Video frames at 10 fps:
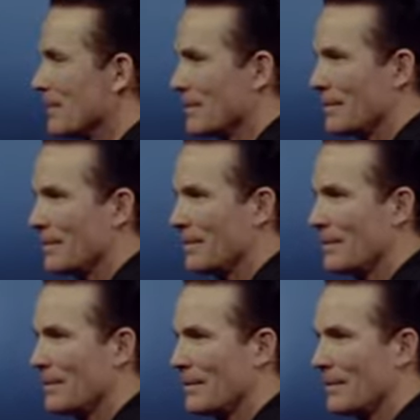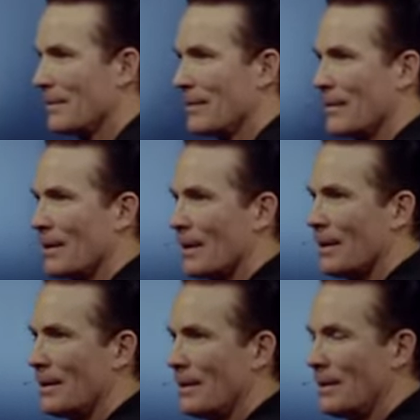(silence)